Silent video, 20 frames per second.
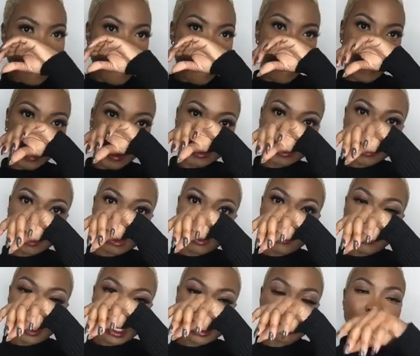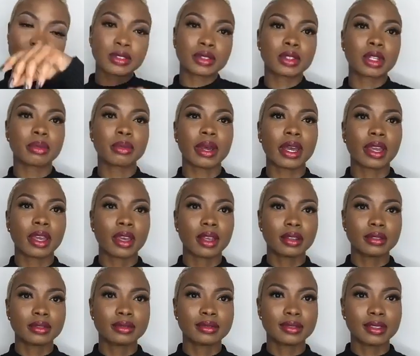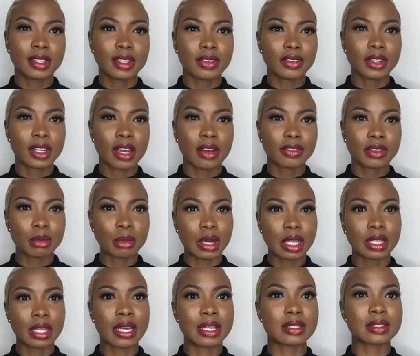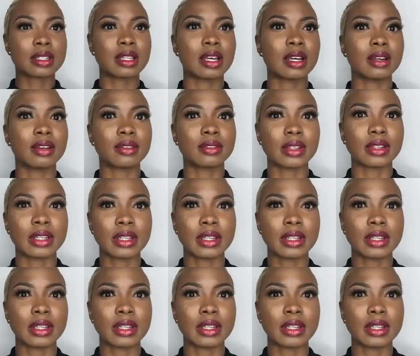And I thank you guys for tuning back in, even after my last live.